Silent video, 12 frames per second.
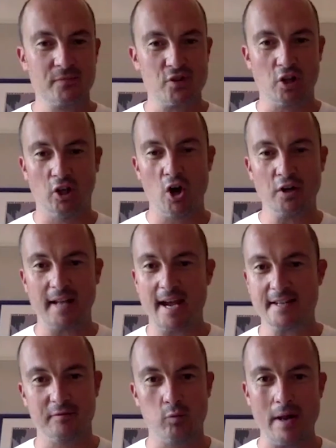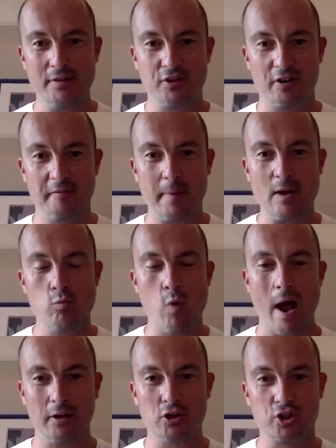long days of winter have been
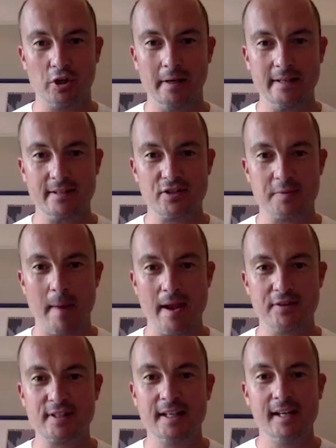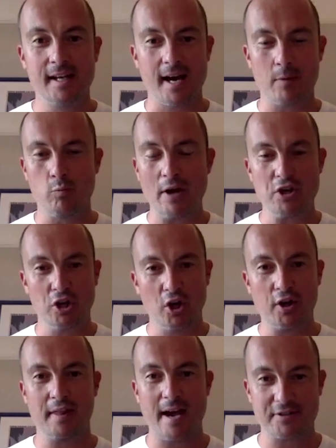well and truly dismissed. And when you
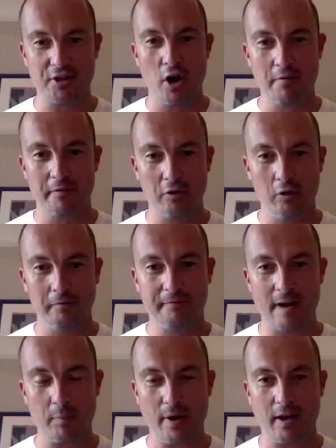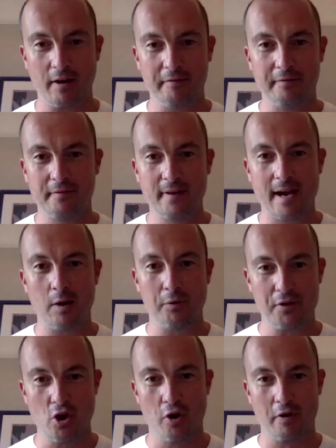look at that as an overall fabric of how
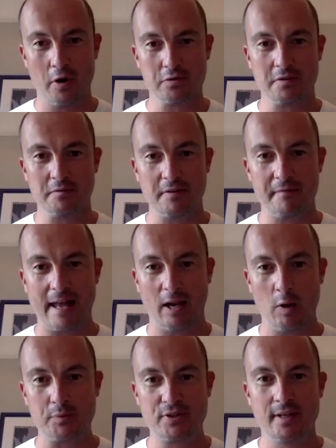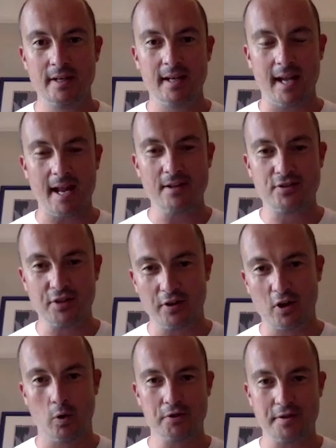the Euros have developed into the
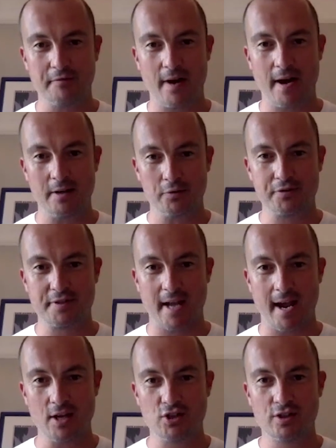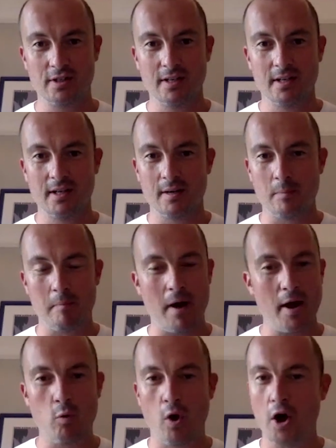quarterfinal stage,
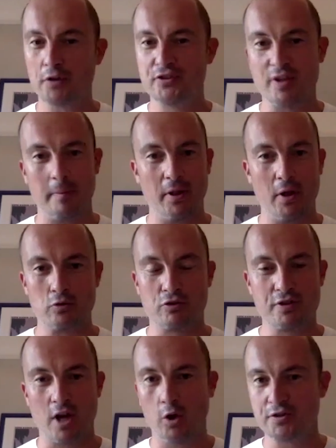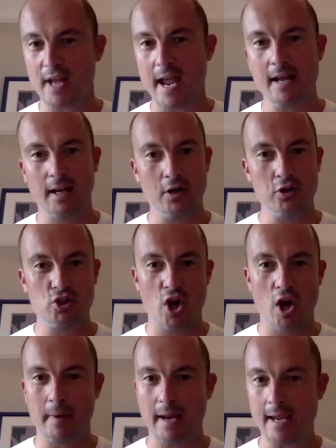my word, some of those results, England,
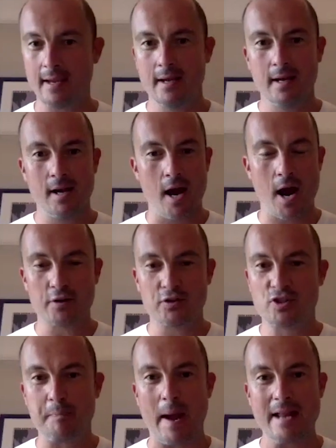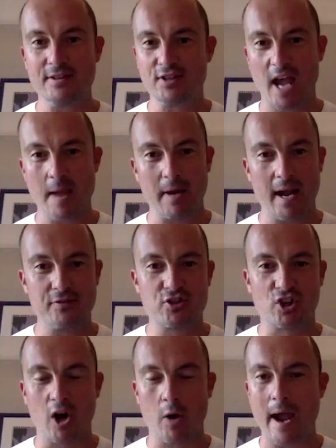Germany, Spain's game against
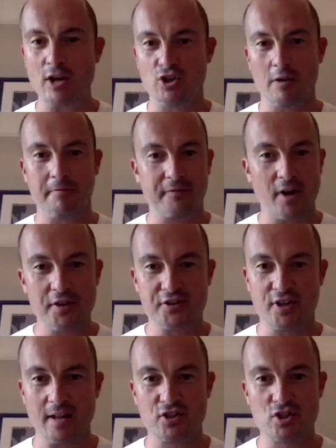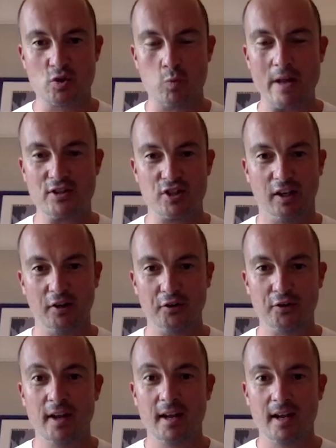Croatia, France against Switzerland,